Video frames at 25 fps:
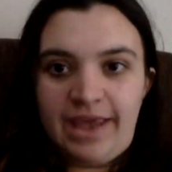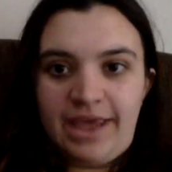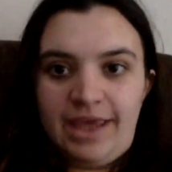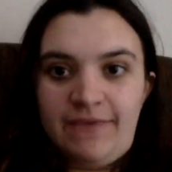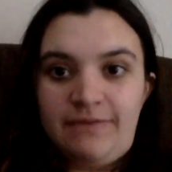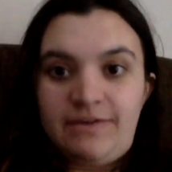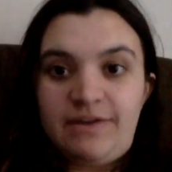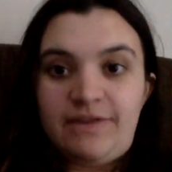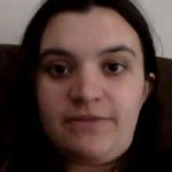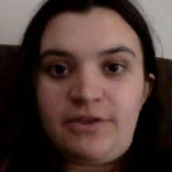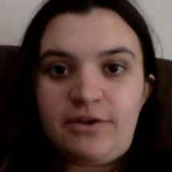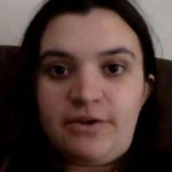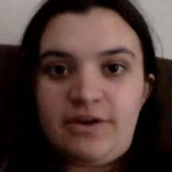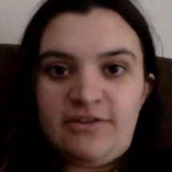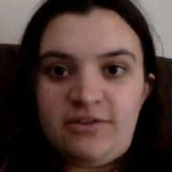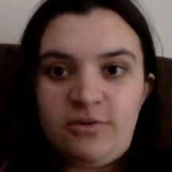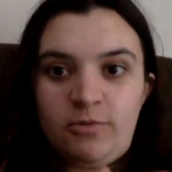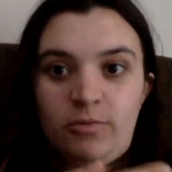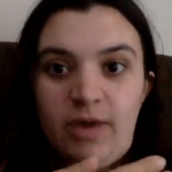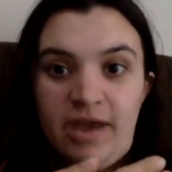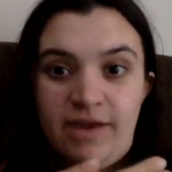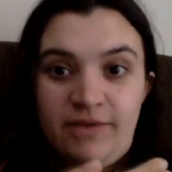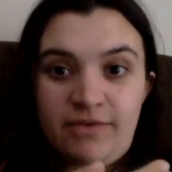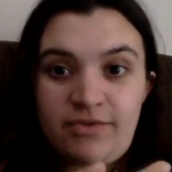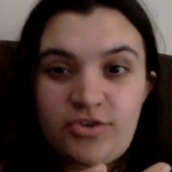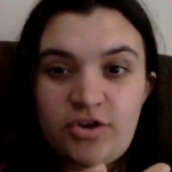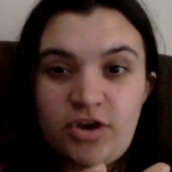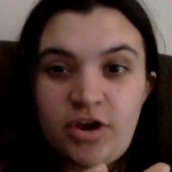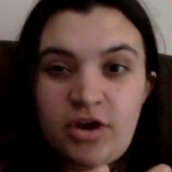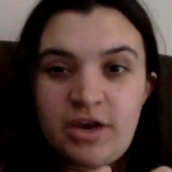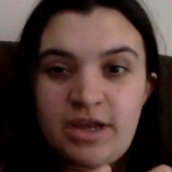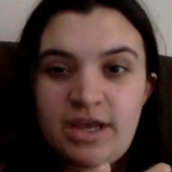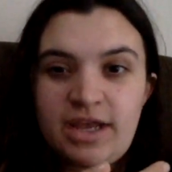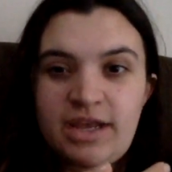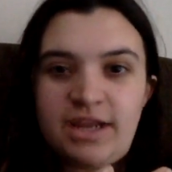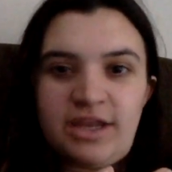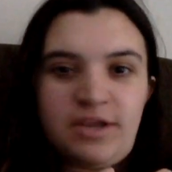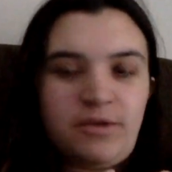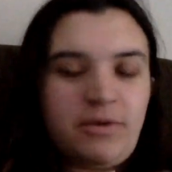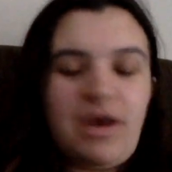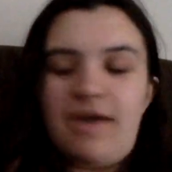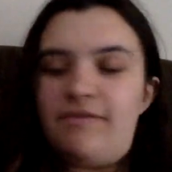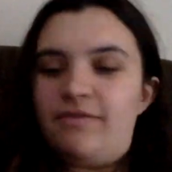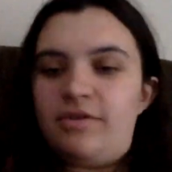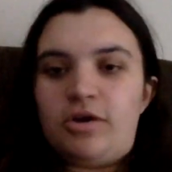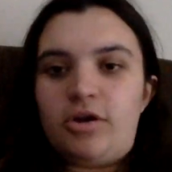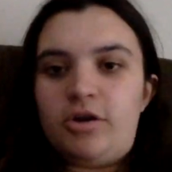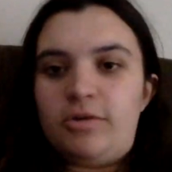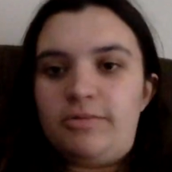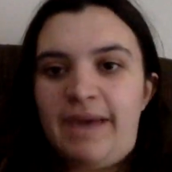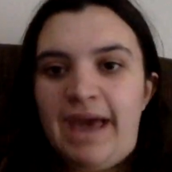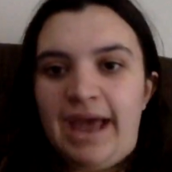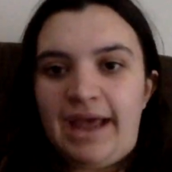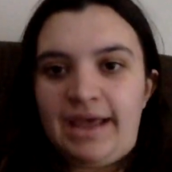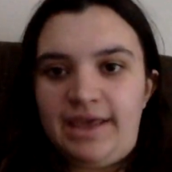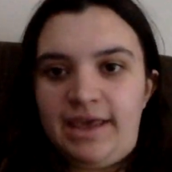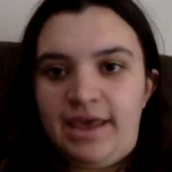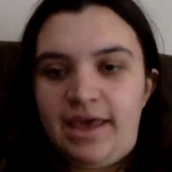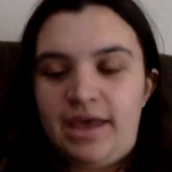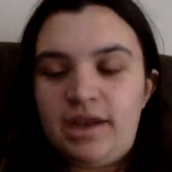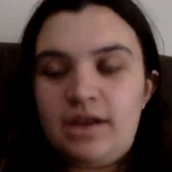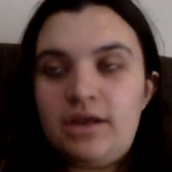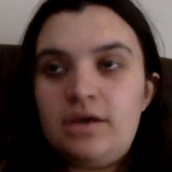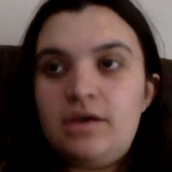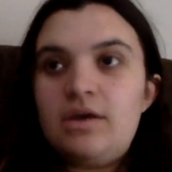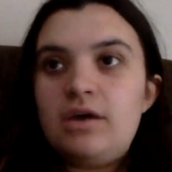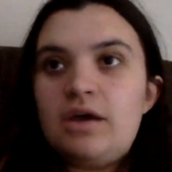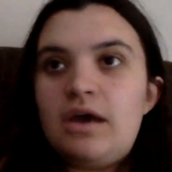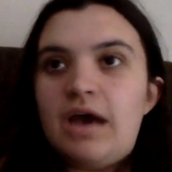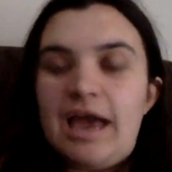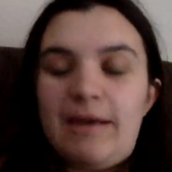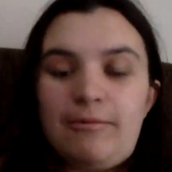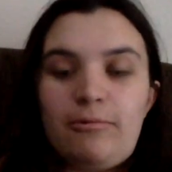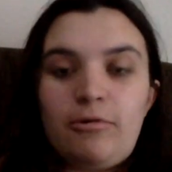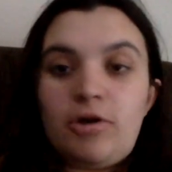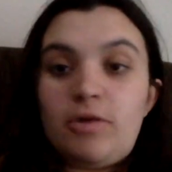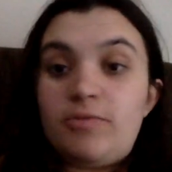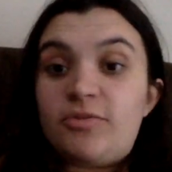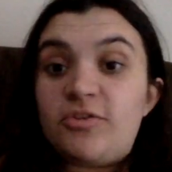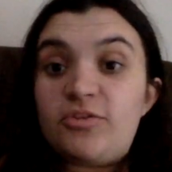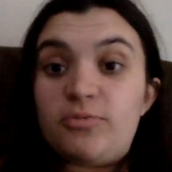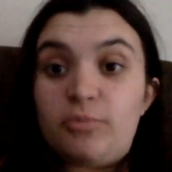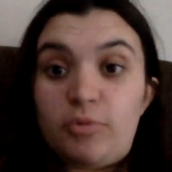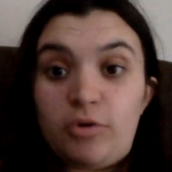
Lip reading: even if there is a wave started and you haven't heard back yet. I woke up this